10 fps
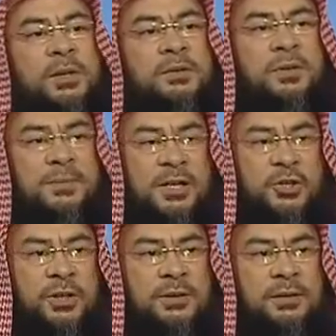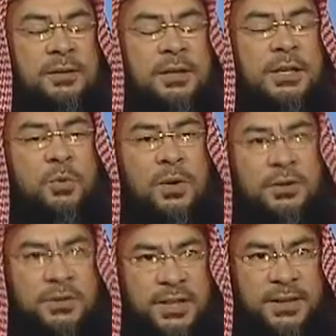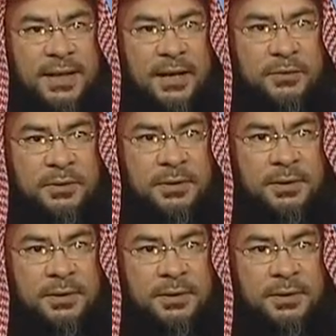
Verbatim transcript: went to the masjid, you want to sit down,